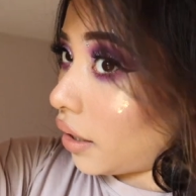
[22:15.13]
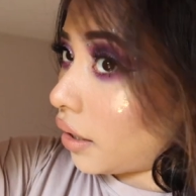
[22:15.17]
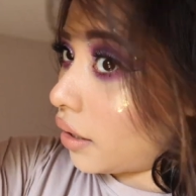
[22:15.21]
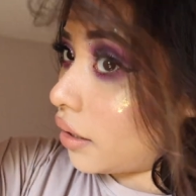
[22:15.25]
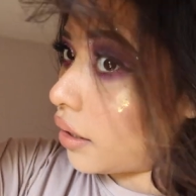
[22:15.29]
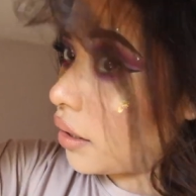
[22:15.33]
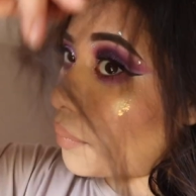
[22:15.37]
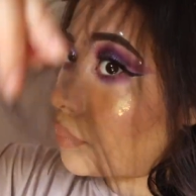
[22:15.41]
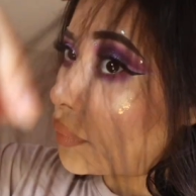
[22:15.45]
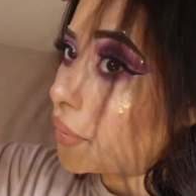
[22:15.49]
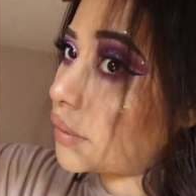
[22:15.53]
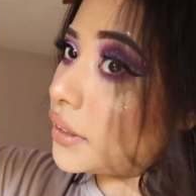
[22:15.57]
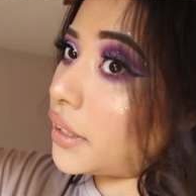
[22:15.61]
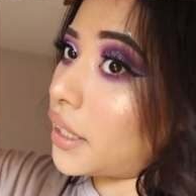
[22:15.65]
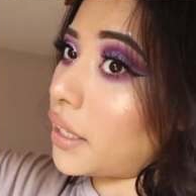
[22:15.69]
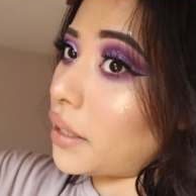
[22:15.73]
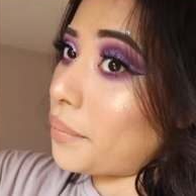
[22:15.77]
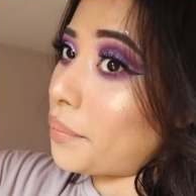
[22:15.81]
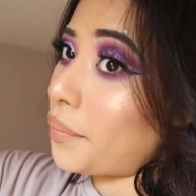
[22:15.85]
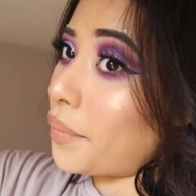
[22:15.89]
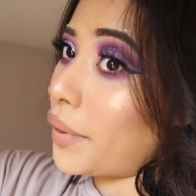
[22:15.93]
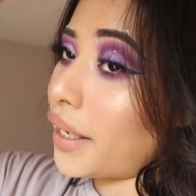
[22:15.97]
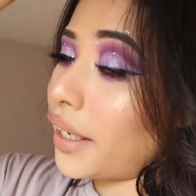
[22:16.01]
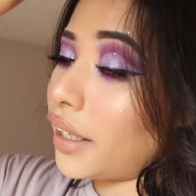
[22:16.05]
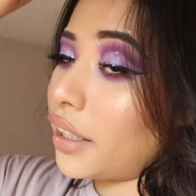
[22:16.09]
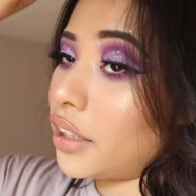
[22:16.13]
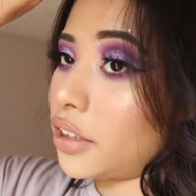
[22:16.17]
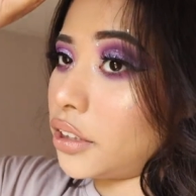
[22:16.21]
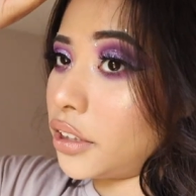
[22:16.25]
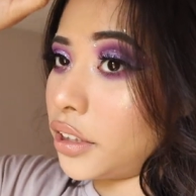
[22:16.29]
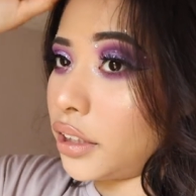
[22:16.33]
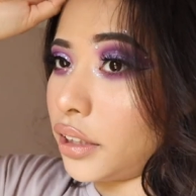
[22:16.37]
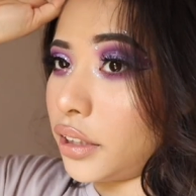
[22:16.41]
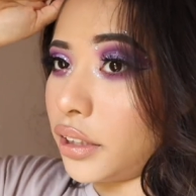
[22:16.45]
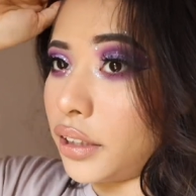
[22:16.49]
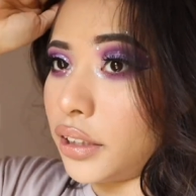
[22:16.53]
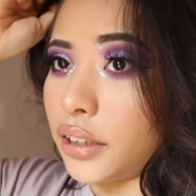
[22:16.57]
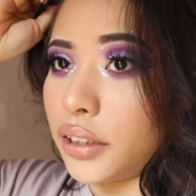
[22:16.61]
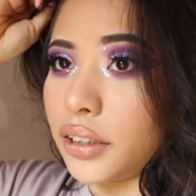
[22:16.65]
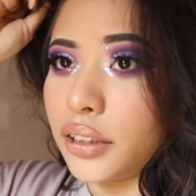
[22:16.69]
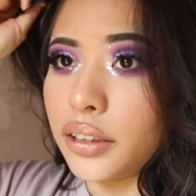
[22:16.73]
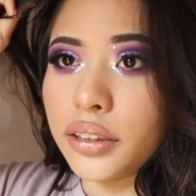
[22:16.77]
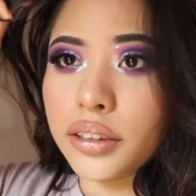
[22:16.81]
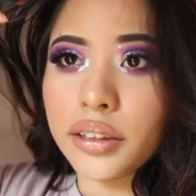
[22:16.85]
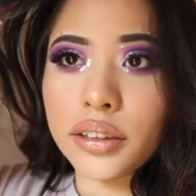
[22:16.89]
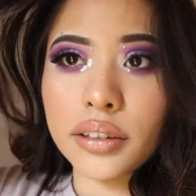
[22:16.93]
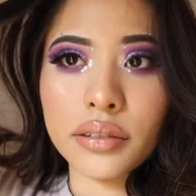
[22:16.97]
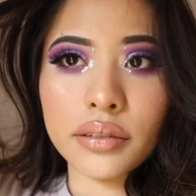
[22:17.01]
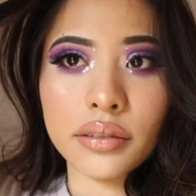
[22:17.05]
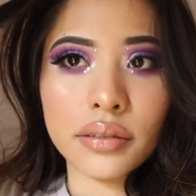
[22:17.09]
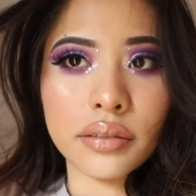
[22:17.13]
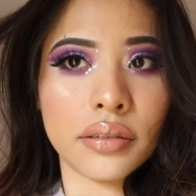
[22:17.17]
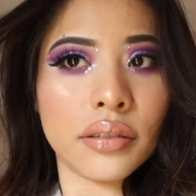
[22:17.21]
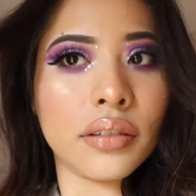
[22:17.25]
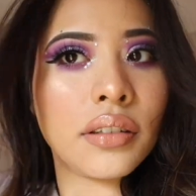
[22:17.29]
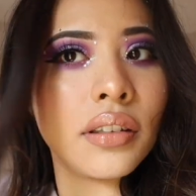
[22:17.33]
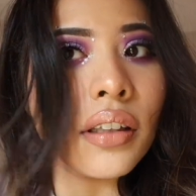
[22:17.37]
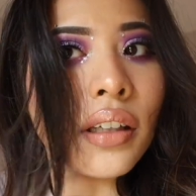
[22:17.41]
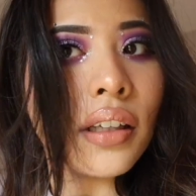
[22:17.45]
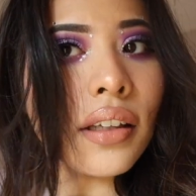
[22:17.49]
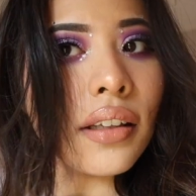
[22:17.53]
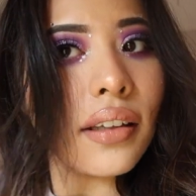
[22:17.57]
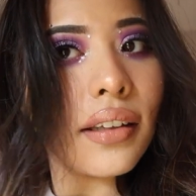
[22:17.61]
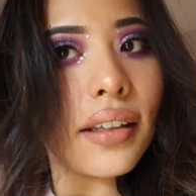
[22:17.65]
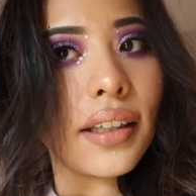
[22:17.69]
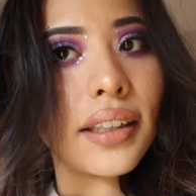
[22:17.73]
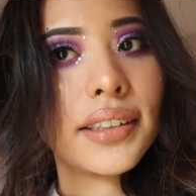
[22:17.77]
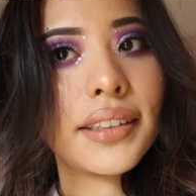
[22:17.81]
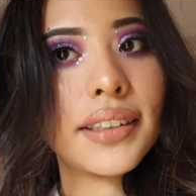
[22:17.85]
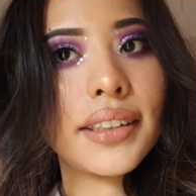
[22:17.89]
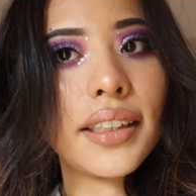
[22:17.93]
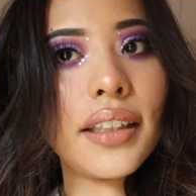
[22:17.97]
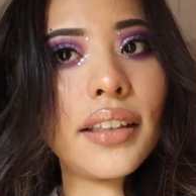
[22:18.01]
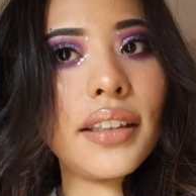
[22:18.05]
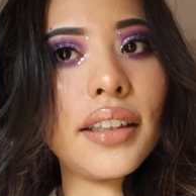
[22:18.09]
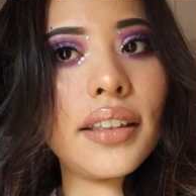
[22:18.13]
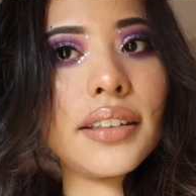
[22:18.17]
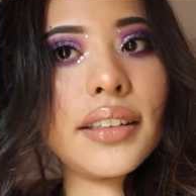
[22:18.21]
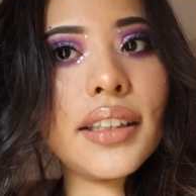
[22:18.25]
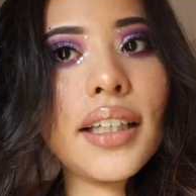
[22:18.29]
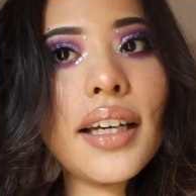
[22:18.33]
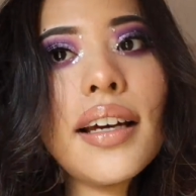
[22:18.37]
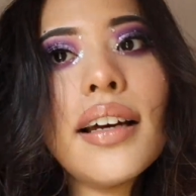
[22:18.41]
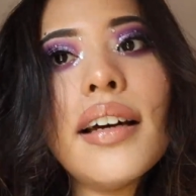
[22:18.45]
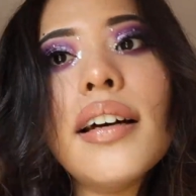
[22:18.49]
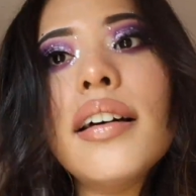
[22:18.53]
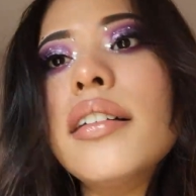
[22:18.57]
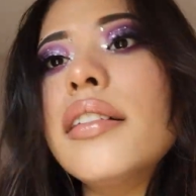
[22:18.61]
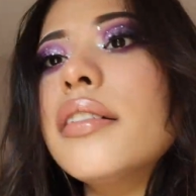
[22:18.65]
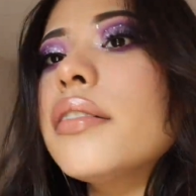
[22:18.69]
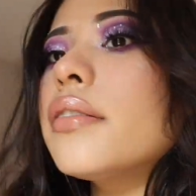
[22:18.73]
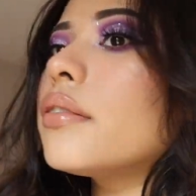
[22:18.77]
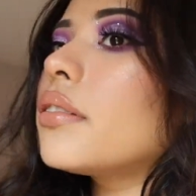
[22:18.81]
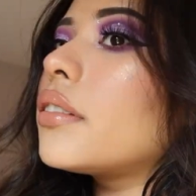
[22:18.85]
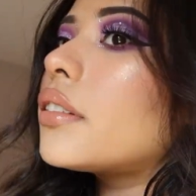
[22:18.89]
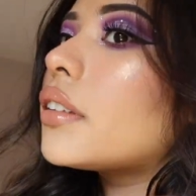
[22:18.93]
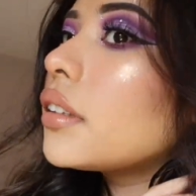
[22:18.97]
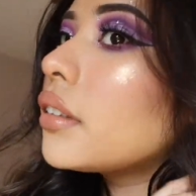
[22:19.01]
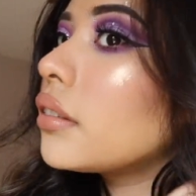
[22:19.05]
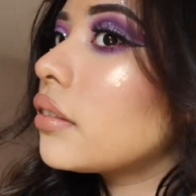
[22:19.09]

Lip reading: and I'm gonna take pictures. The sun is out.